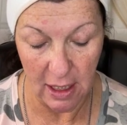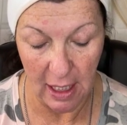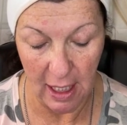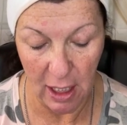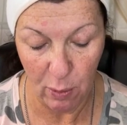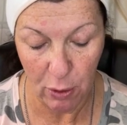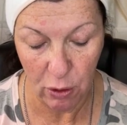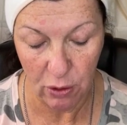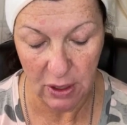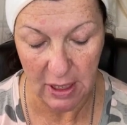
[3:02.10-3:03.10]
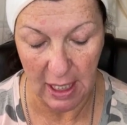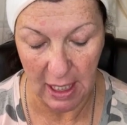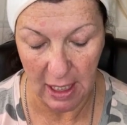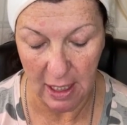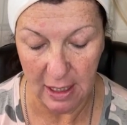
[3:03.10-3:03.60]
animals,
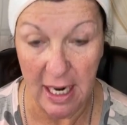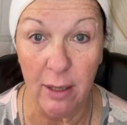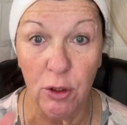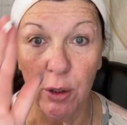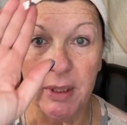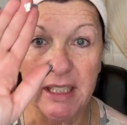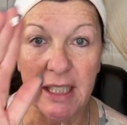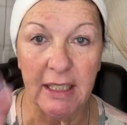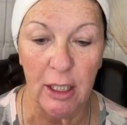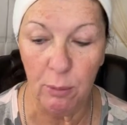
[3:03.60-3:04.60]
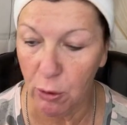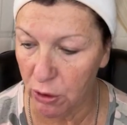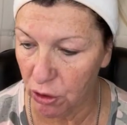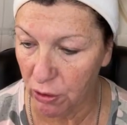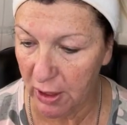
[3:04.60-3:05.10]
and now I'm doing my daytime
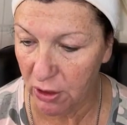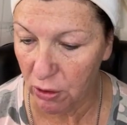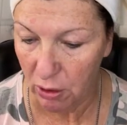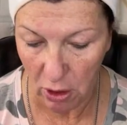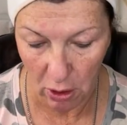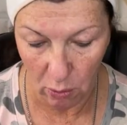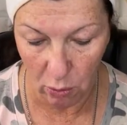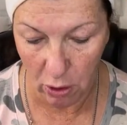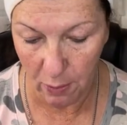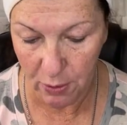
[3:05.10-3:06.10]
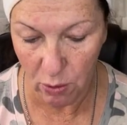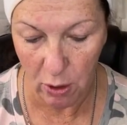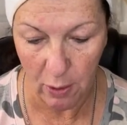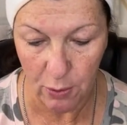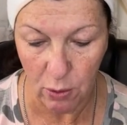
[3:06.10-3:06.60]
moisturizer. Whoops.
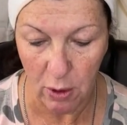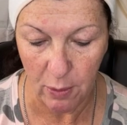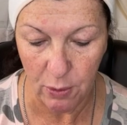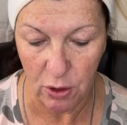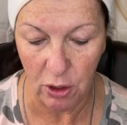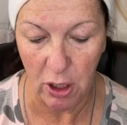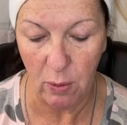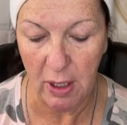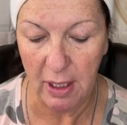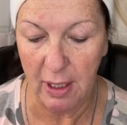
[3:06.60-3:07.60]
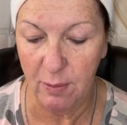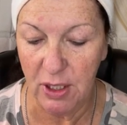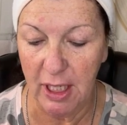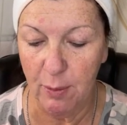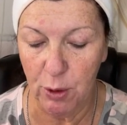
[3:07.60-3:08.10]
You know what? I'm
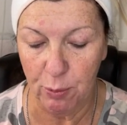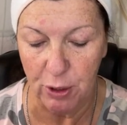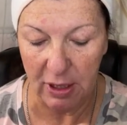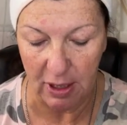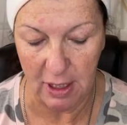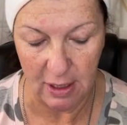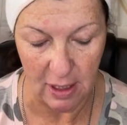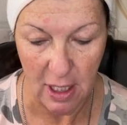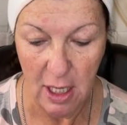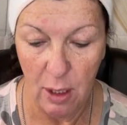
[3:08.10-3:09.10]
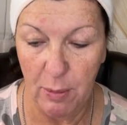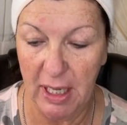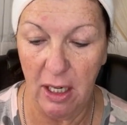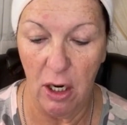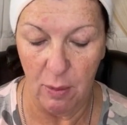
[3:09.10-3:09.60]
skipped a process, but
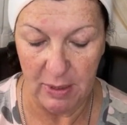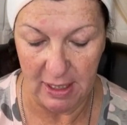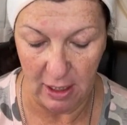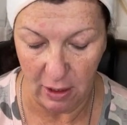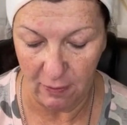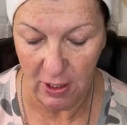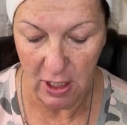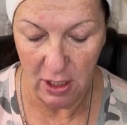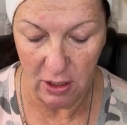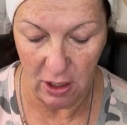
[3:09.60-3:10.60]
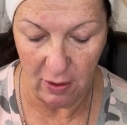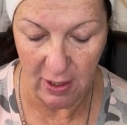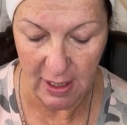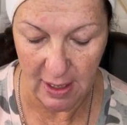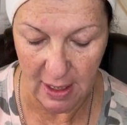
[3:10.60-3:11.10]
I caught myself. So
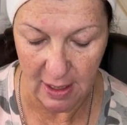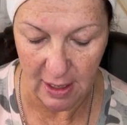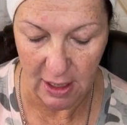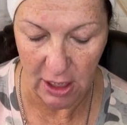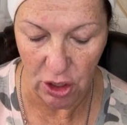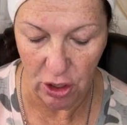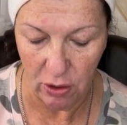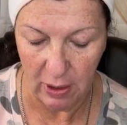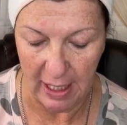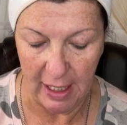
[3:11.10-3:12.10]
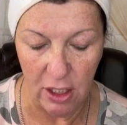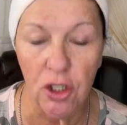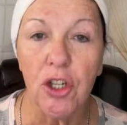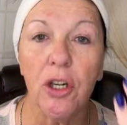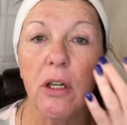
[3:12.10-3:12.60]
this is the Digital
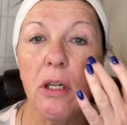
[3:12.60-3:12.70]
Age.